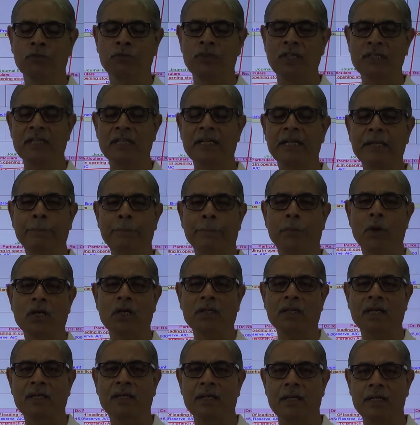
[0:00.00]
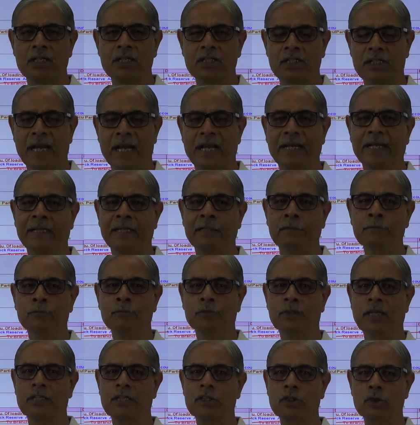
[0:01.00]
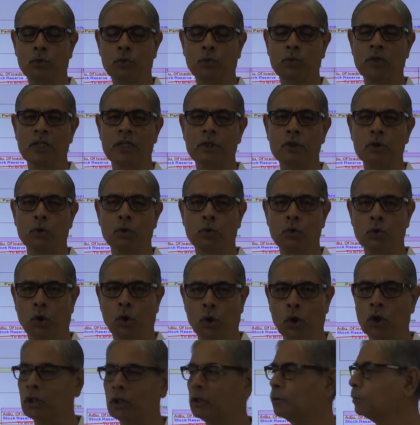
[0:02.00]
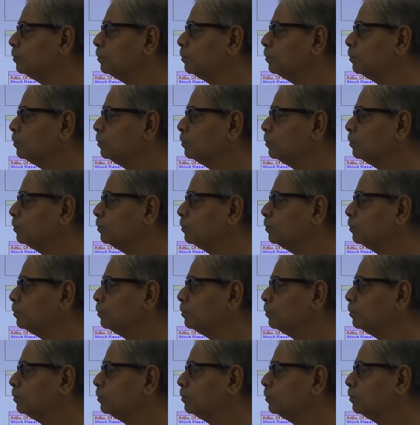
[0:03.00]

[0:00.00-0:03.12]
That's an important understanding that students should hold.